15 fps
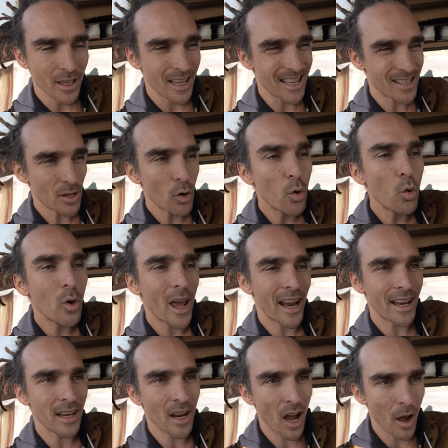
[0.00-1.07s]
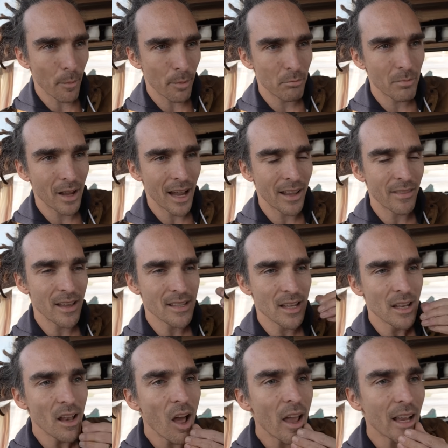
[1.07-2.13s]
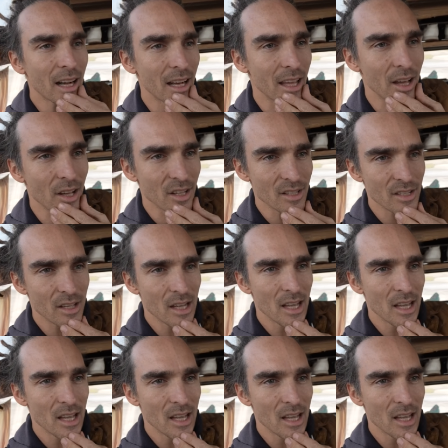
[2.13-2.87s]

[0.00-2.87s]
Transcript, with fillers: it's all added up and there's a likelihood